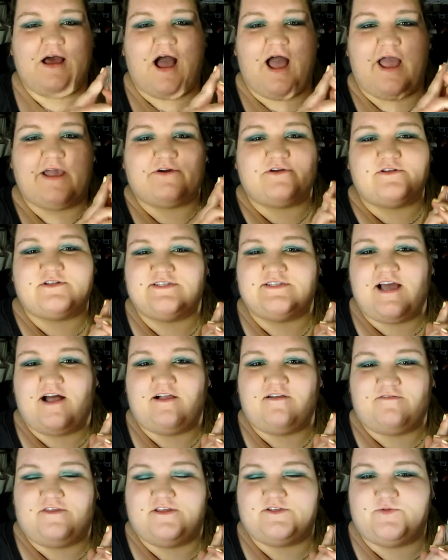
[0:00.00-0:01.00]
I couldn't
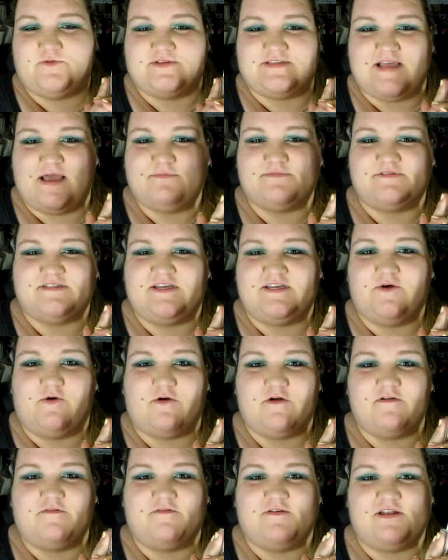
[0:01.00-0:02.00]
tell if this was empty
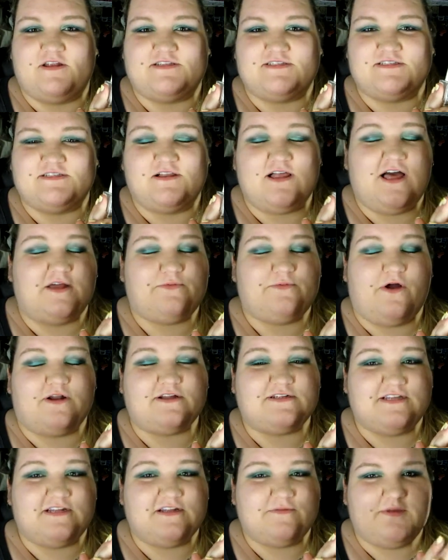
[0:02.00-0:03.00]
or if it still had
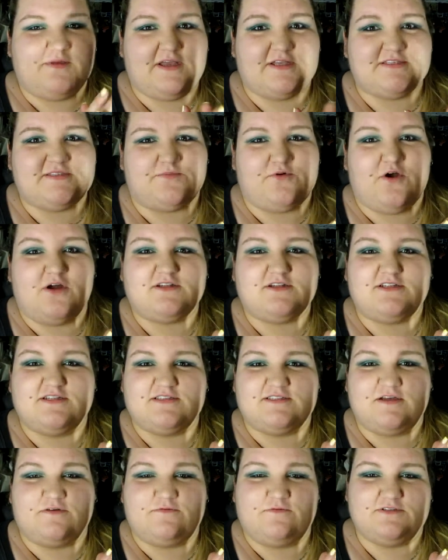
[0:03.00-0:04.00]
product in it because the product
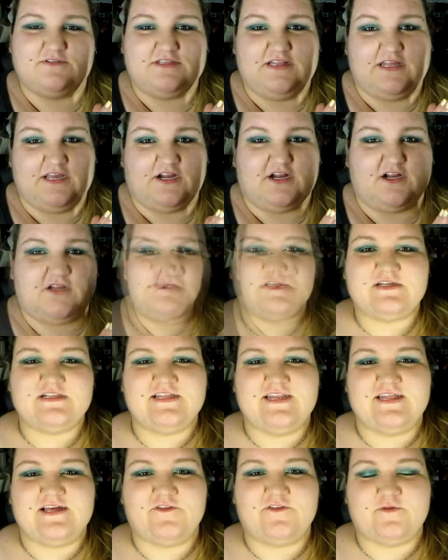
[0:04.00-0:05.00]
itself was clear.
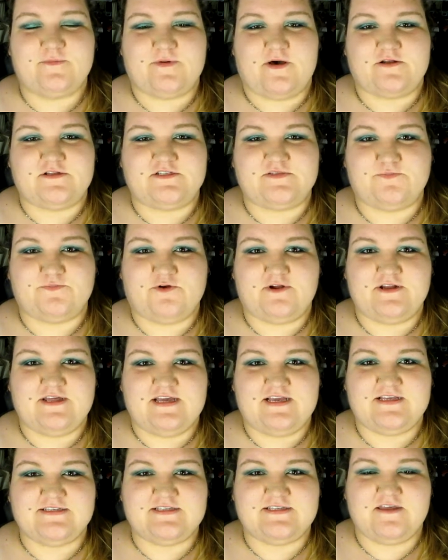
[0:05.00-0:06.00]
Cleaning out the bottle is pretty
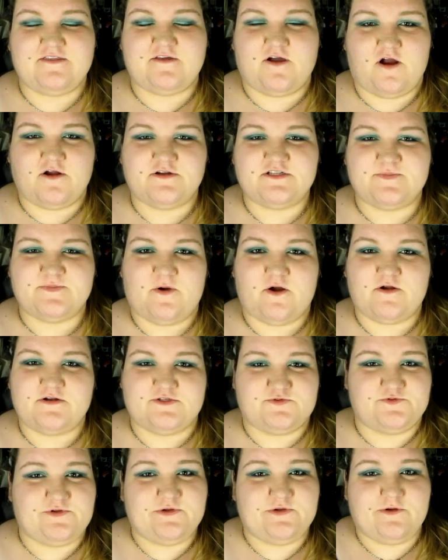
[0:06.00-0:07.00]
easy. The hardest part
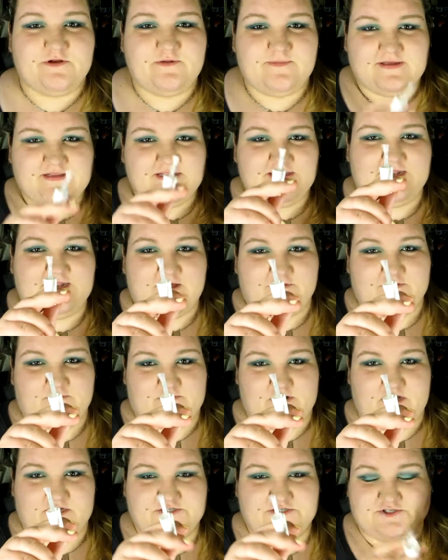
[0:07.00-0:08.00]
is really going to be cleaning out the
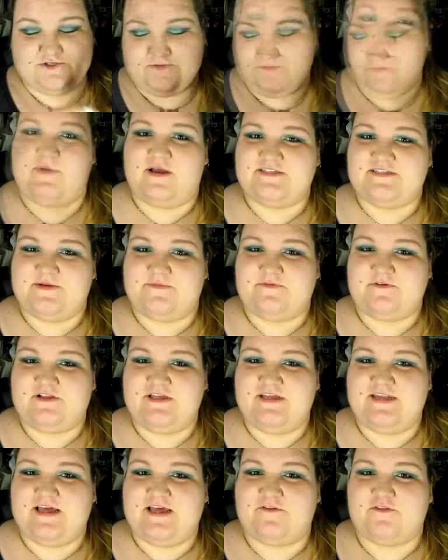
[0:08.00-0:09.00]
brush. My tip for
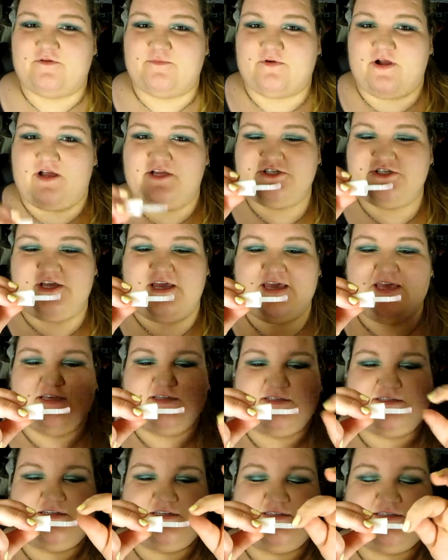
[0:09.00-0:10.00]
cleaning out the brush
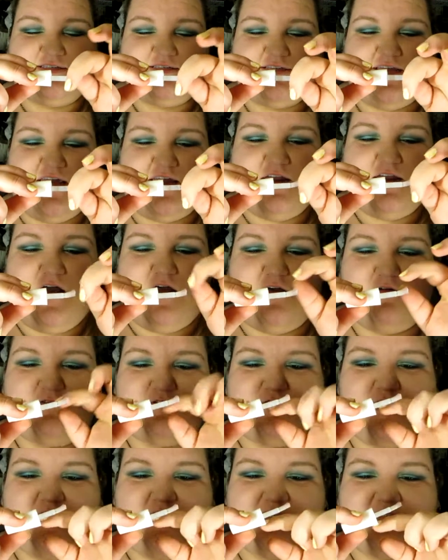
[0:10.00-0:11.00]
is instead
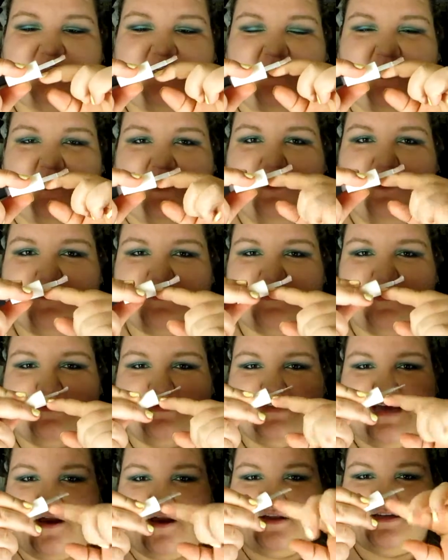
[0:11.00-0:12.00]
of trying to stick a
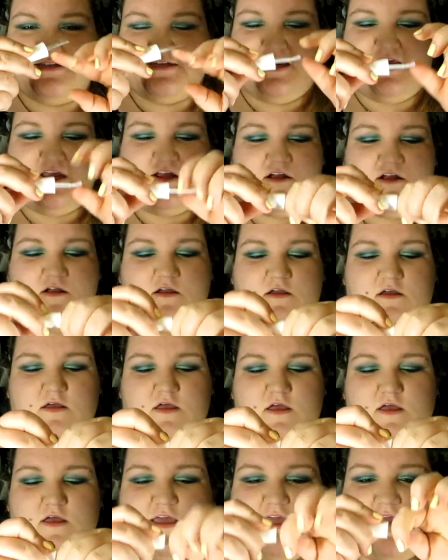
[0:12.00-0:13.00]
Q-tip down into here,
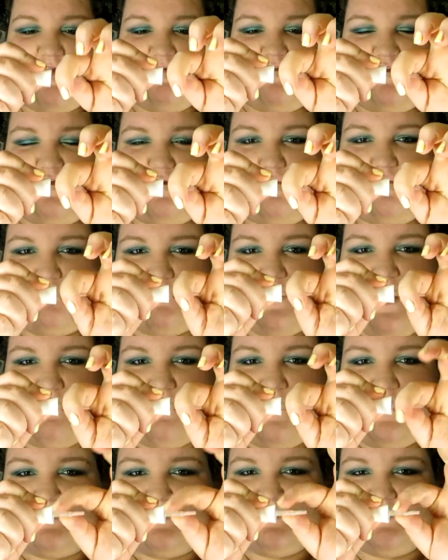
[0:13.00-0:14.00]
if you
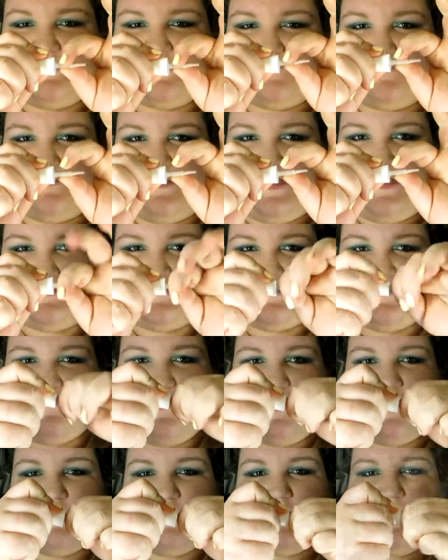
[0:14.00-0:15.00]
grab onto this plastic
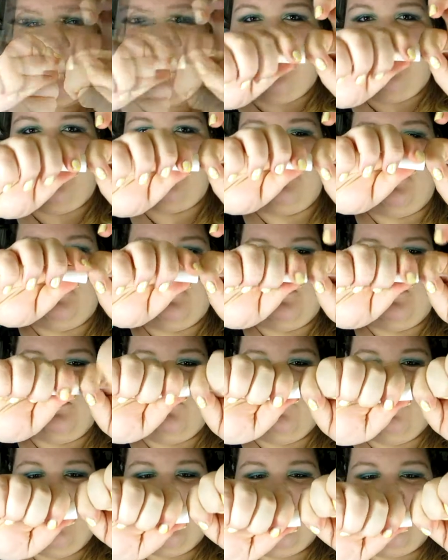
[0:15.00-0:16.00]
part and
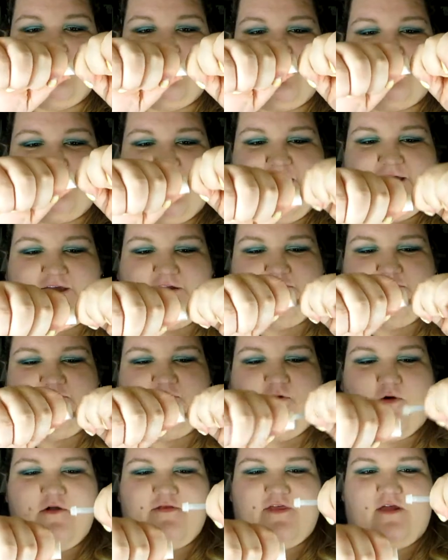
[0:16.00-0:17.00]
you wiggle it back and
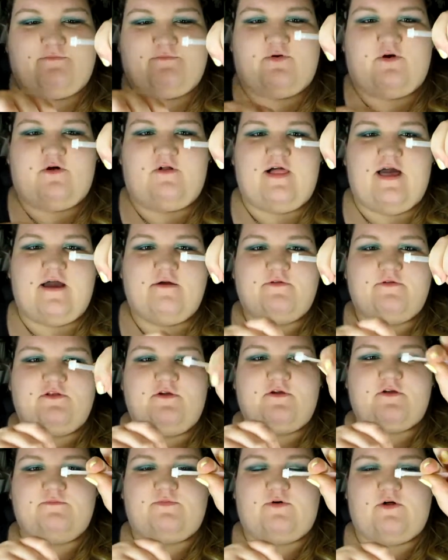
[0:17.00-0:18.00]
forth and pull out,
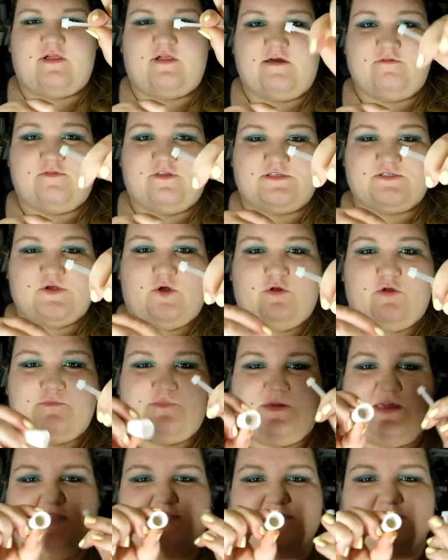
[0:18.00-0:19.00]
you can pull out this whole
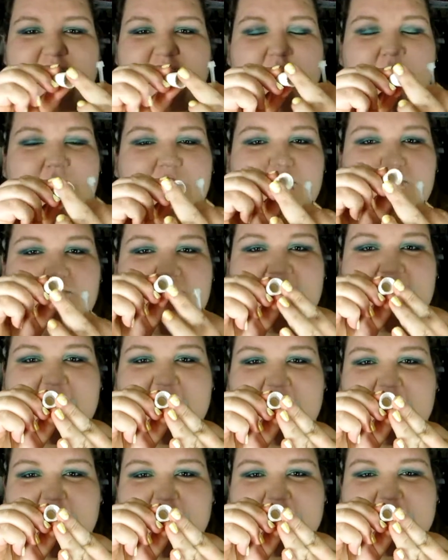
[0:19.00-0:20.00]
piece, really
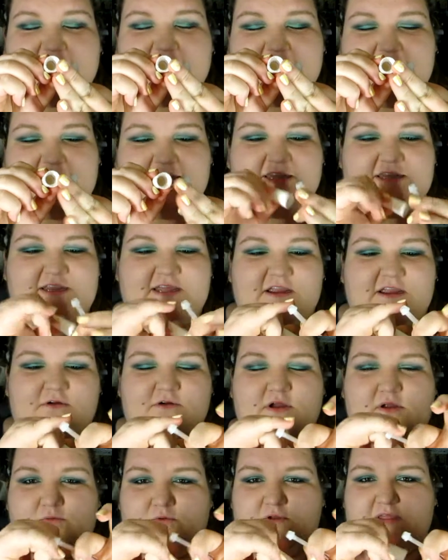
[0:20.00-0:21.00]
get a good clean in
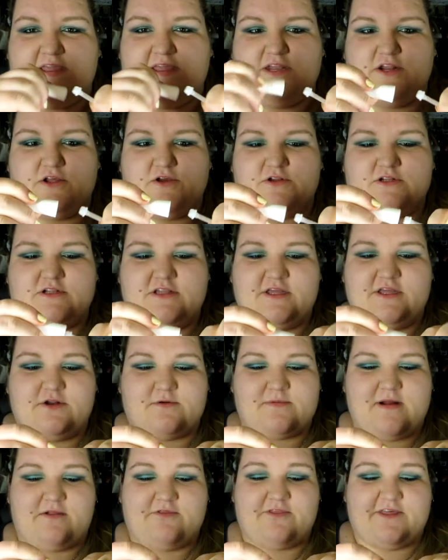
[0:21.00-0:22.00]
here and really get a good clean
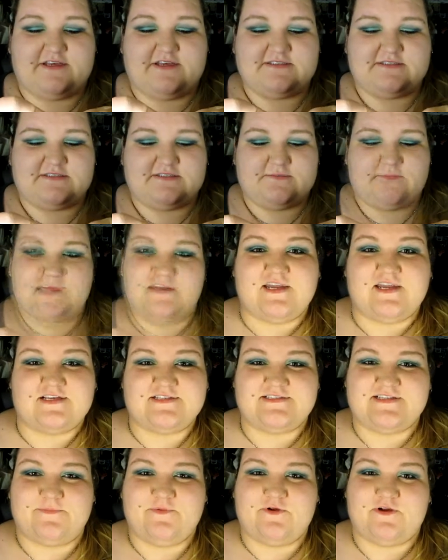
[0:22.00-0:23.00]
around this.
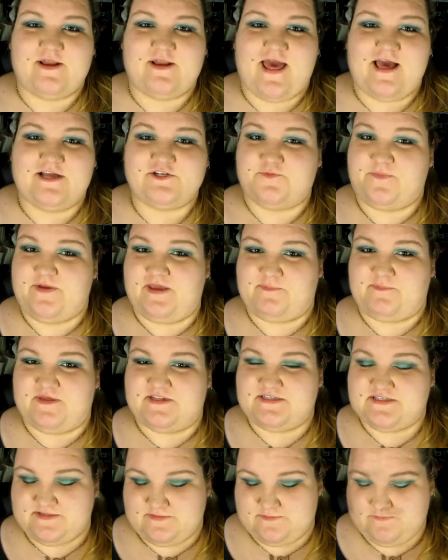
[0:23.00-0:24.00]
Next step, you're going to add your
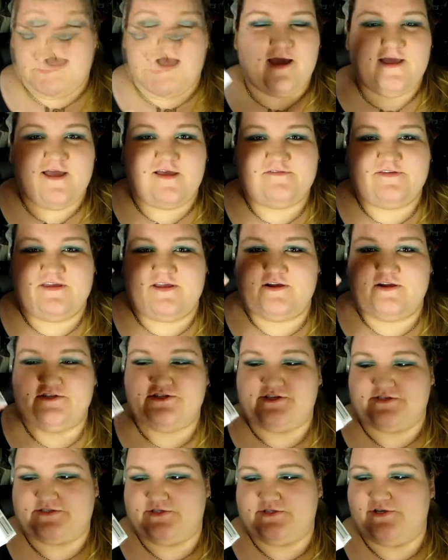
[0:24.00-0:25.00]
pigment. I have here
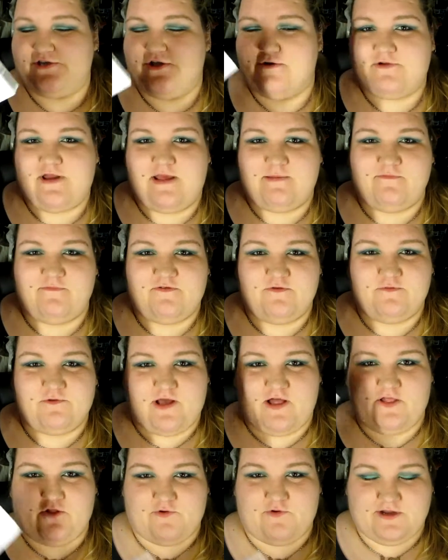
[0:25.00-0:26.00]
just no-name food
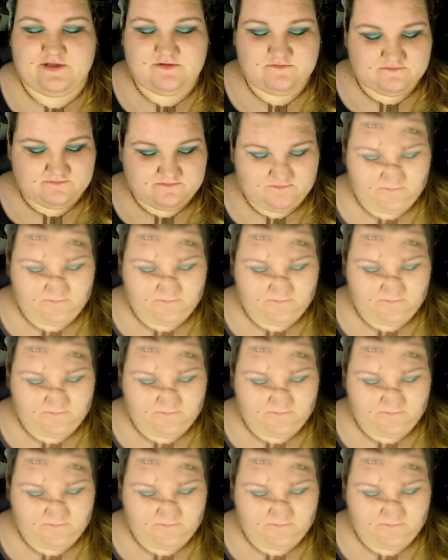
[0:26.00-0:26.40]
coloring.